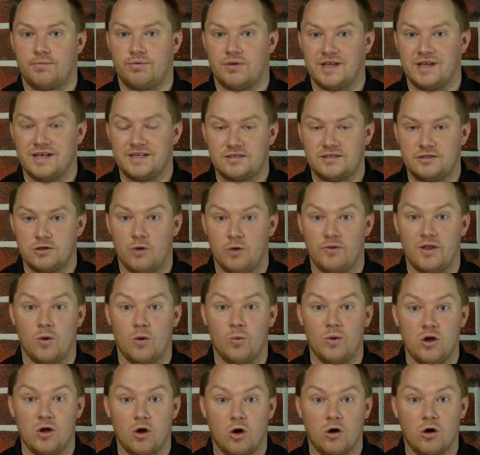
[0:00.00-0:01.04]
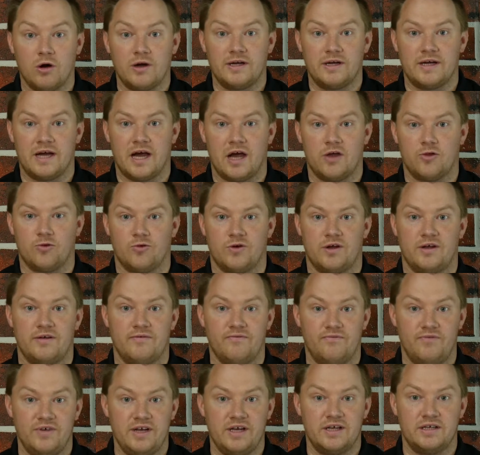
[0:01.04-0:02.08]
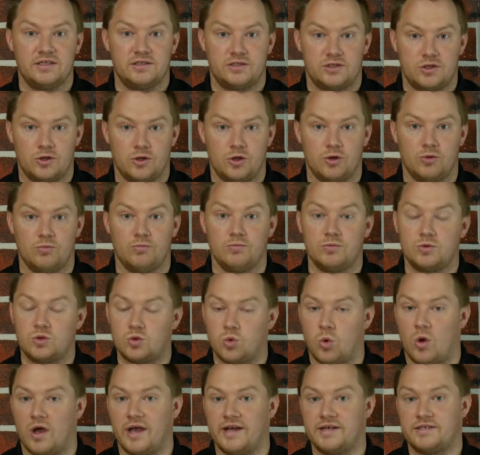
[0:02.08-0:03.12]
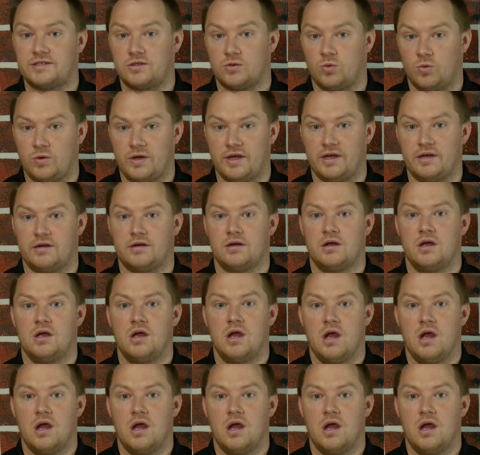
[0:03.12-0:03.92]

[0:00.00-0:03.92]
please know that we are gathering via Zoom twice a week,